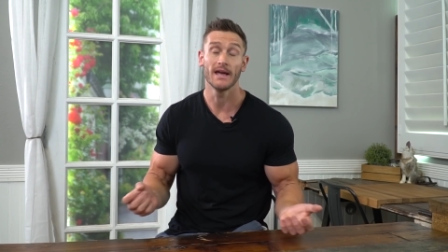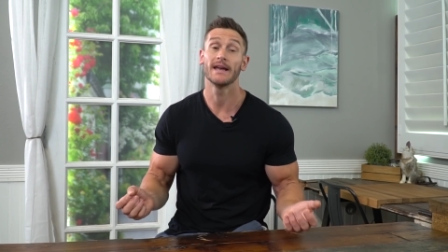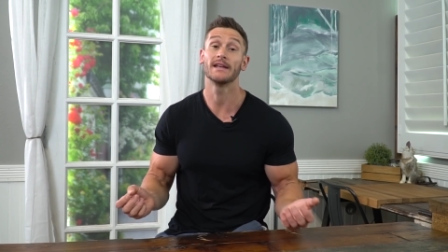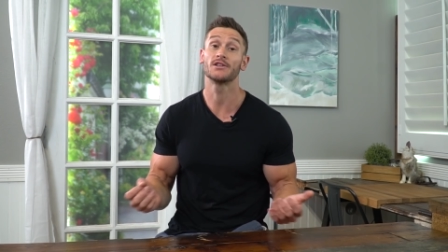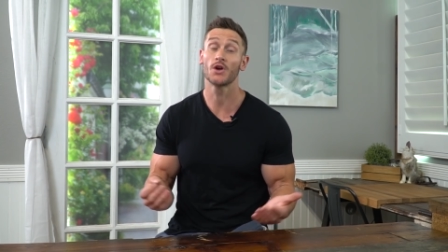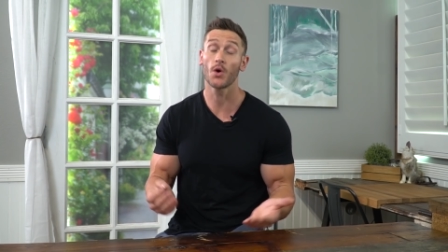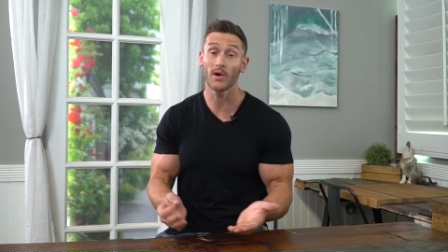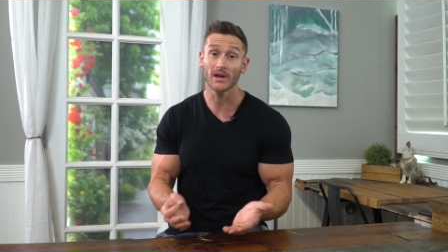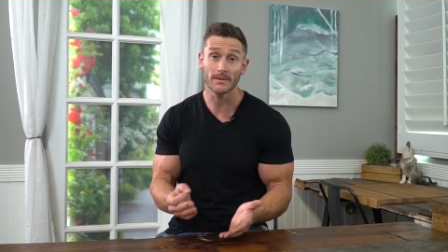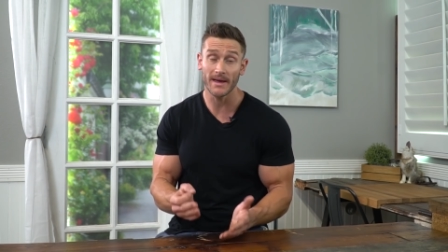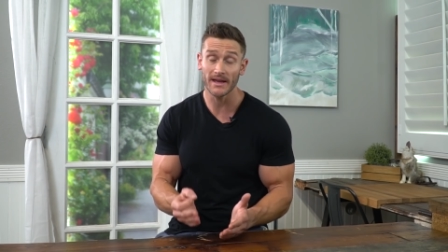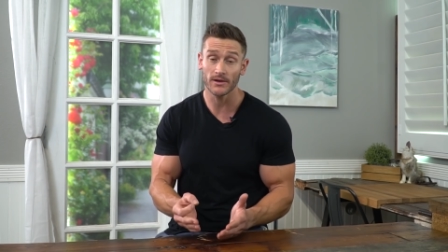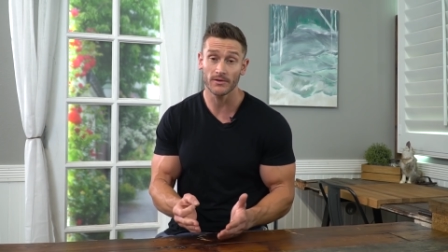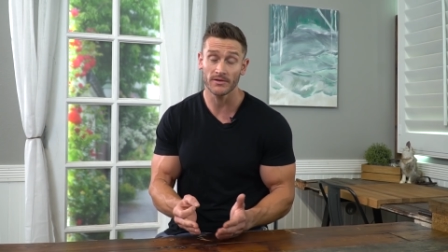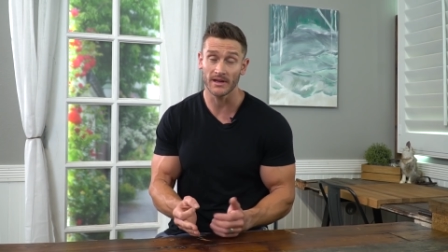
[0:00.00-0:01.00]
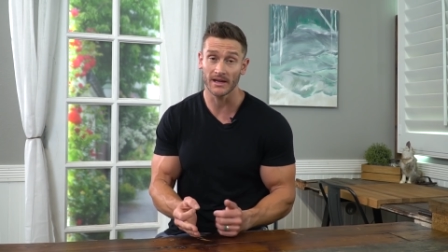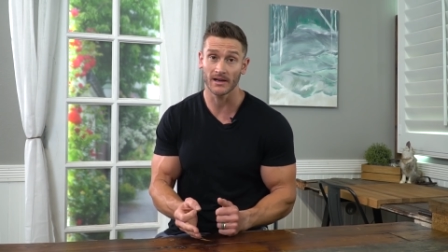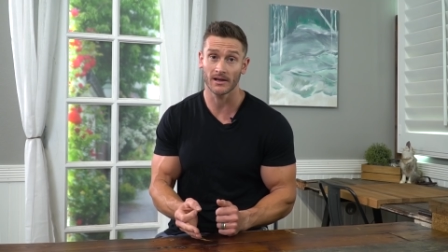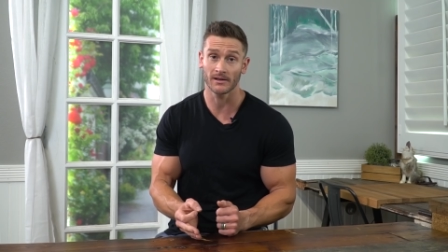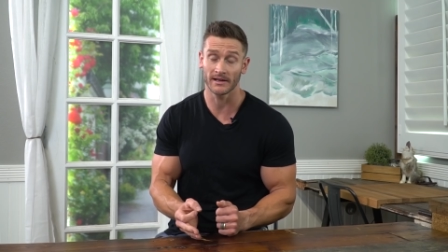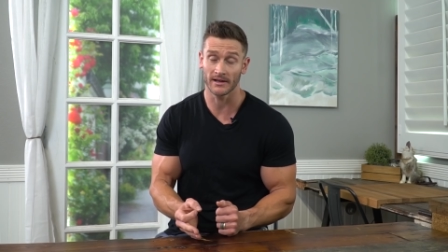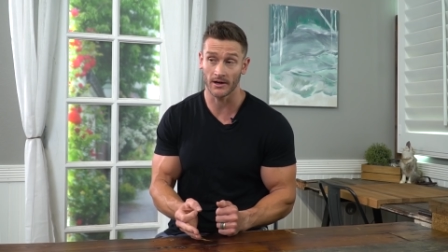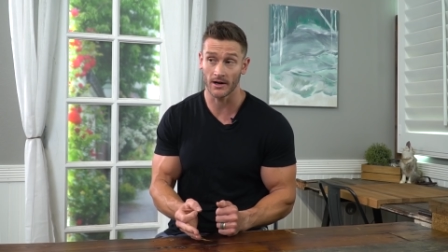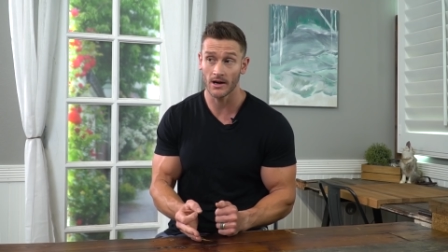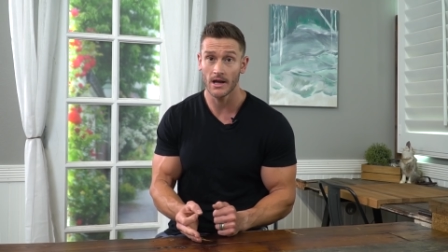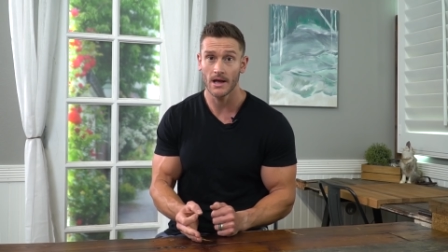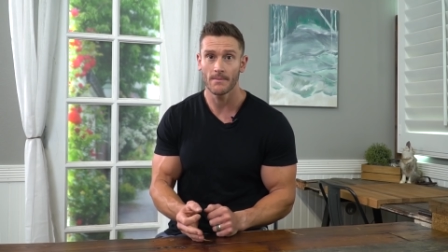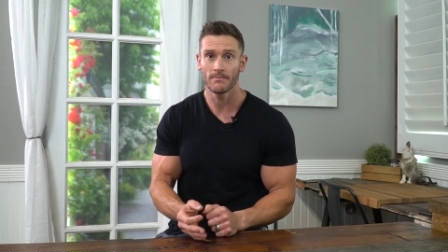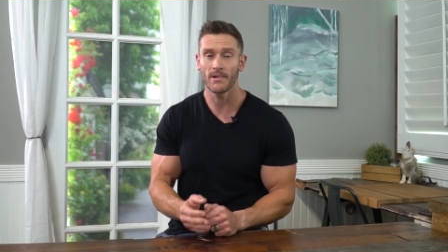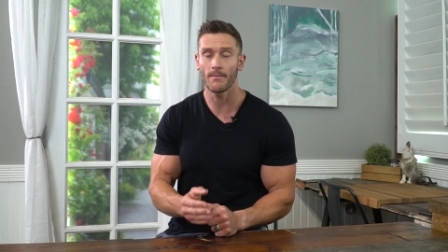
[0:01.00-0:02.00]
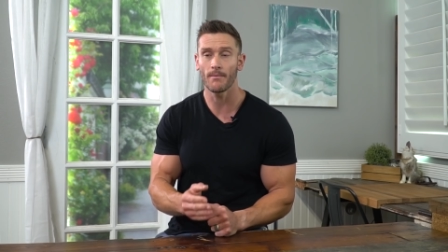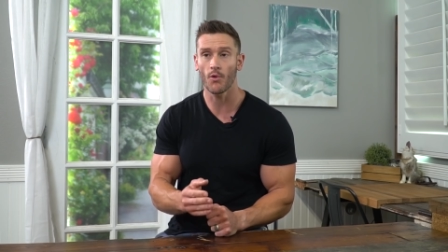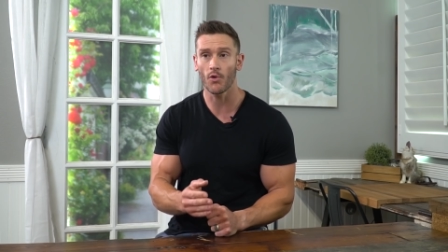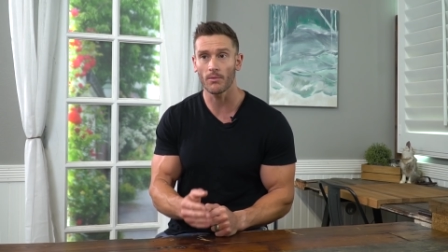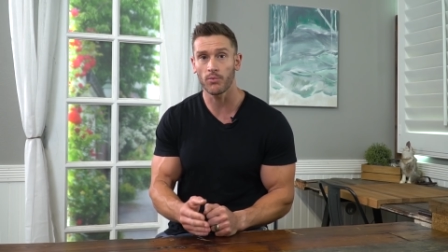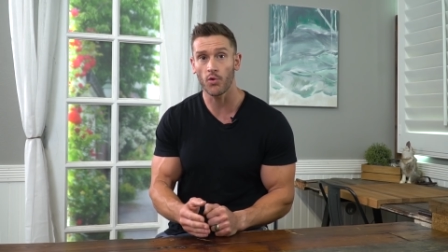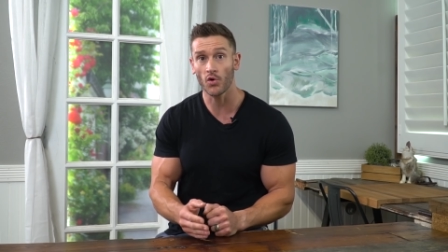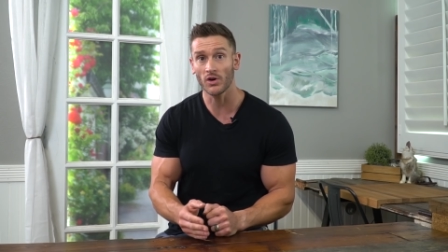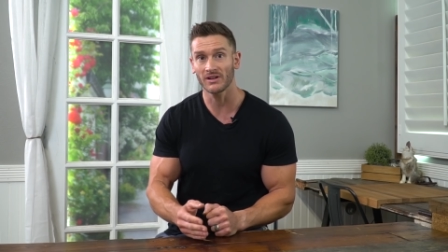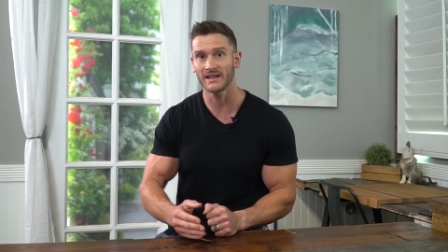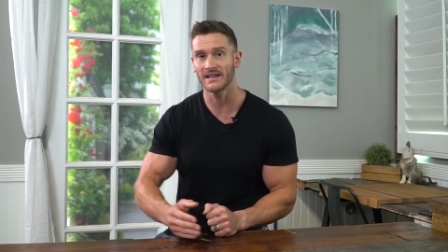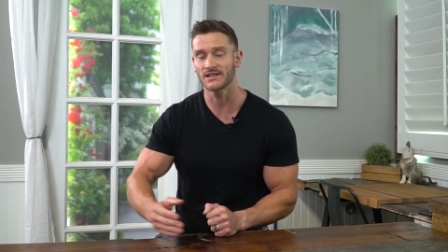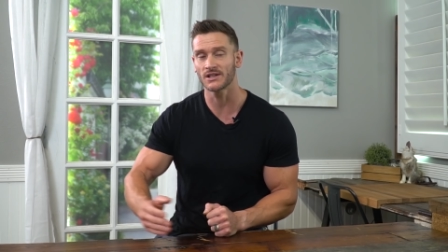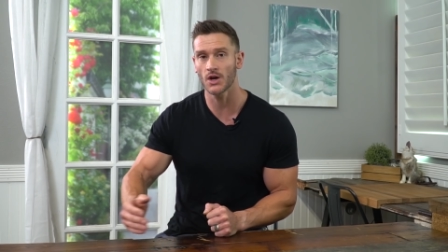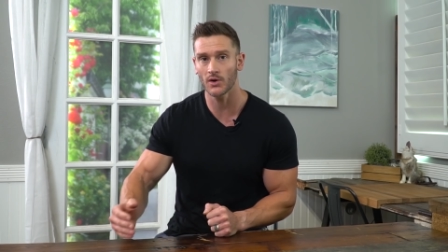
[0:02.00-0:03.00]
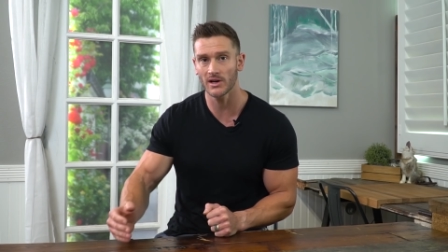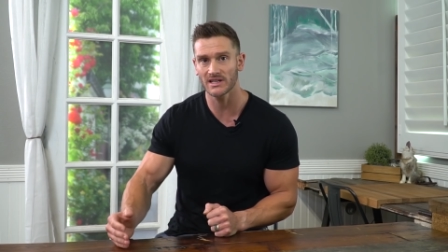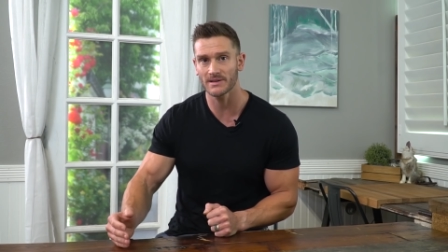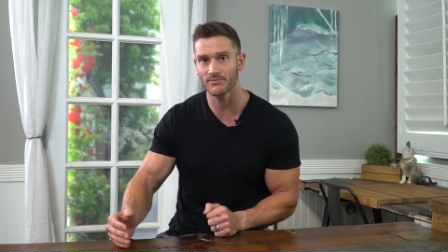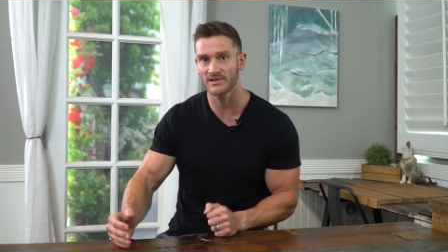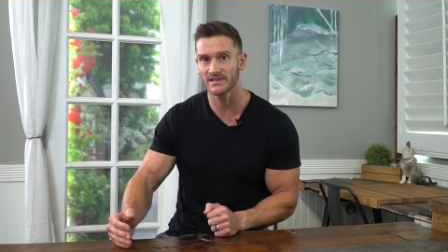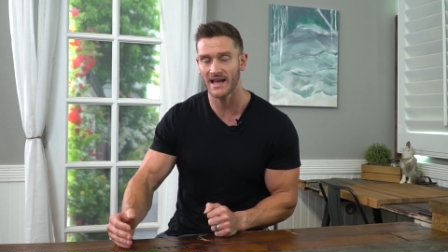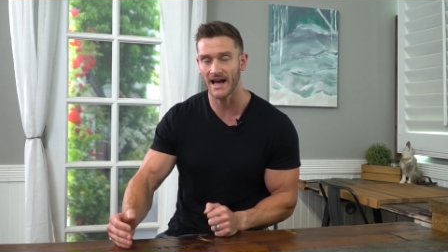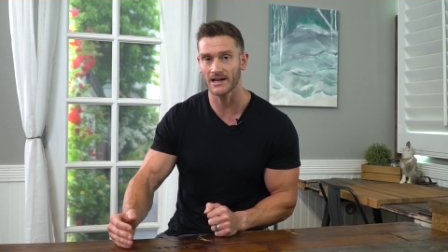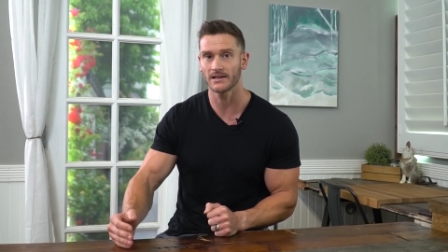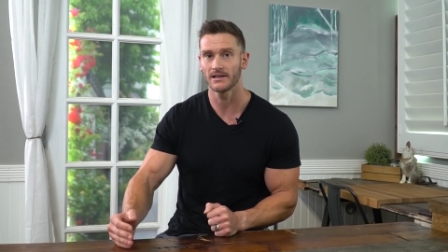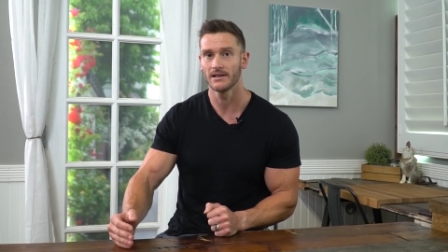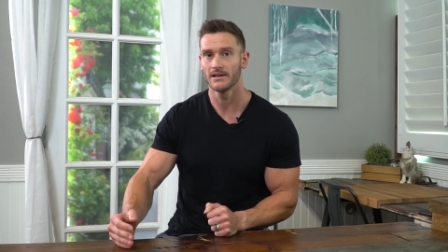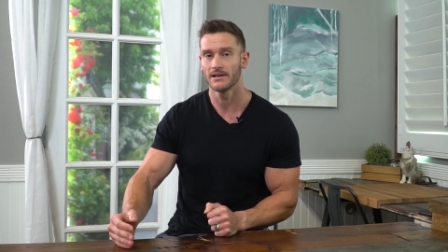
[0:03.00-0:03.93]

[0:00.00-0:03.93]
It's going to make you think clearer, but more importantly, it's going to protect